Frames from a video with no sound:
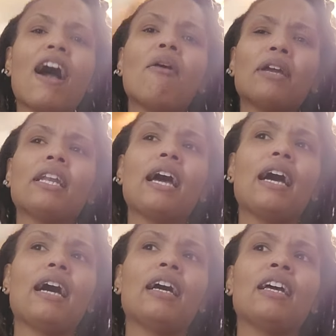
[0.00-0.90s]
How can
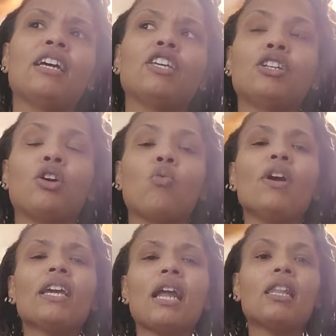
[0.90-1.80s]
I, you know,
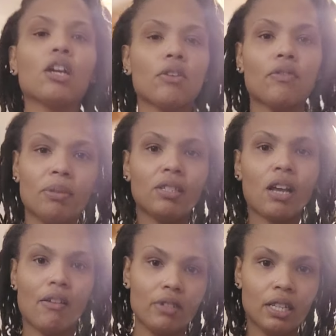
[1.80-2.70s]
what can I learn from this
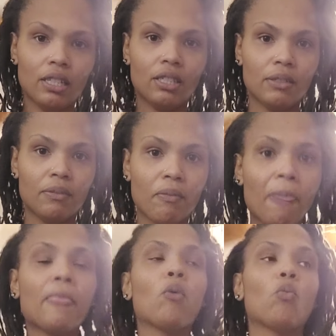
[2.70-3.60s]
conversation?
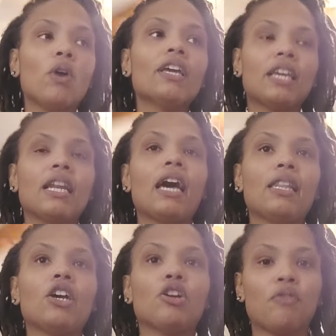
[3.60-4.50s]
What can I
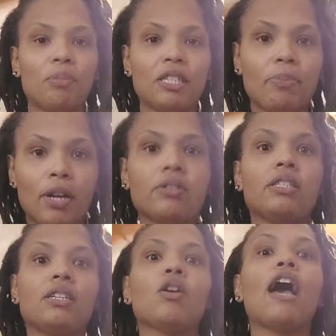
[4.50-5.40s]
learn from this
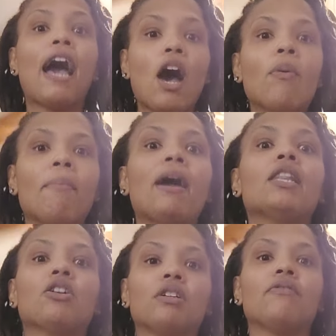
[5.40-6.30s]
person? How am I
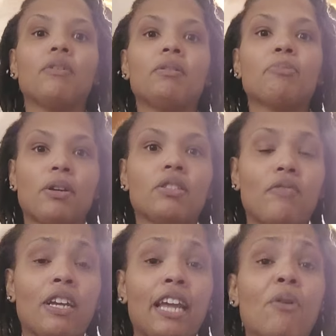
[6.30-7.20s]
learning from this person
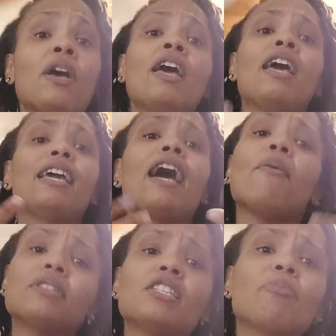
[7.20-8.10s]
right now? And
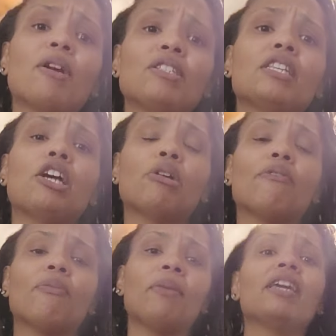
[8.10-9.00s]
how is this person
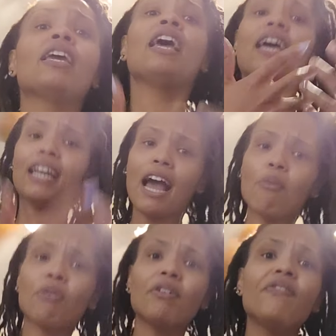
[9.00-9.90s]
learning from me? And
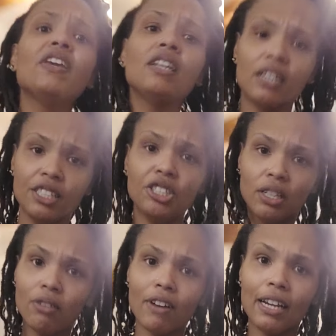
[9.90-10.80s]
how are we feeding each
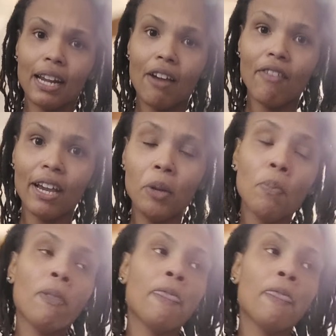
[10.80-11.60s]
other right now, right?